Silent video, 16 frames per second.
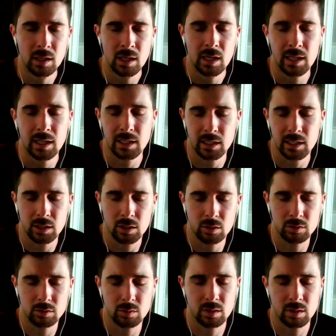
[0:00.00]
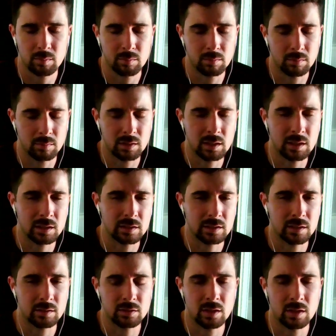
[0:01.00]
That kind of goes with the next thing
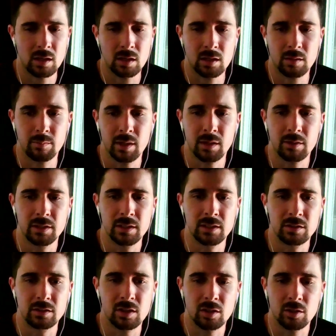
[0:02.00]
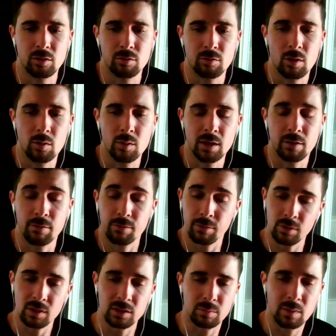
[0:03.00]
I was talking about is the growing
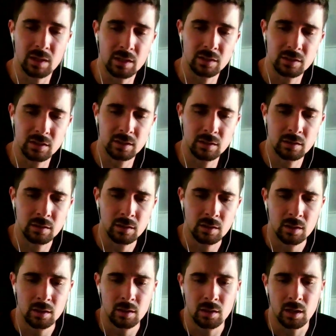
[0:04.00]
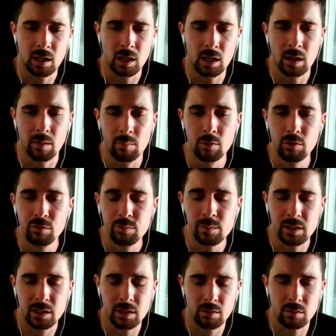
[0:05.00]
food as medicine
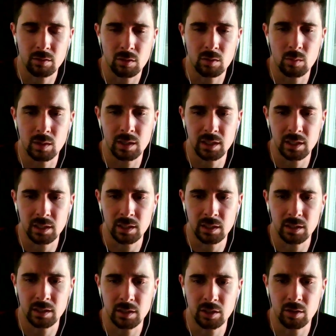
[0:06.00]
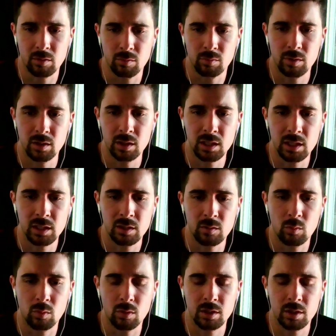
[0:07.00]
movement here in Hawaii, and really
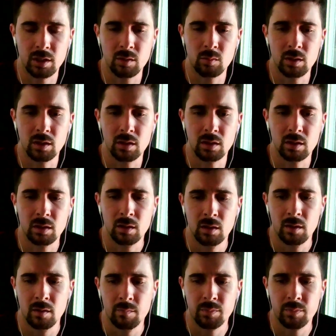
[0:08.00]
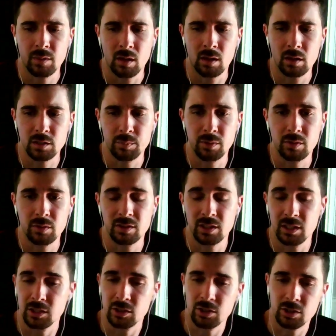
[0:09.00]
working with hospitals and
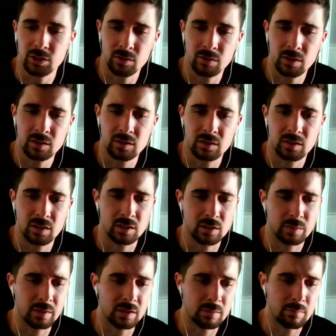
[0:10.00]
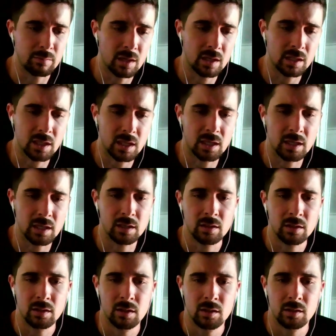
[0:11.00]
insurance, and especially Medicaid,
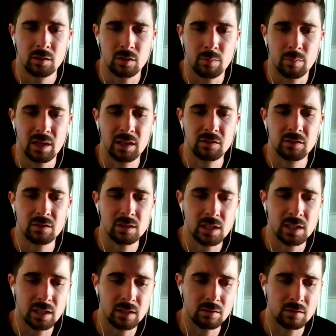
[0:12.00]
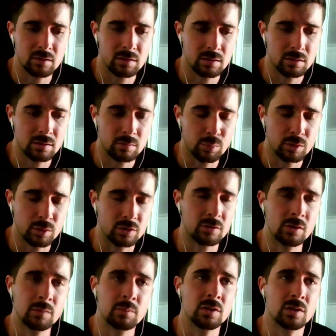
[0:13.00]
to basically get
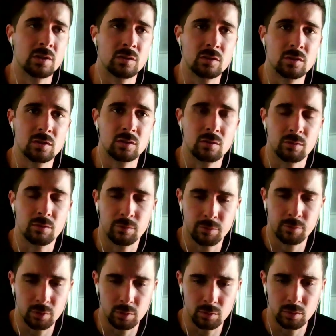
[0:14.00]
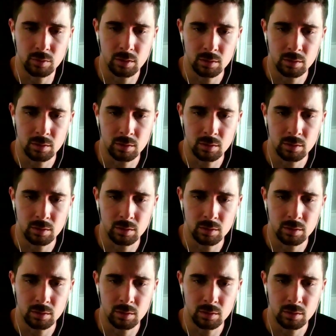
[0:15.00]
prescriptions for food,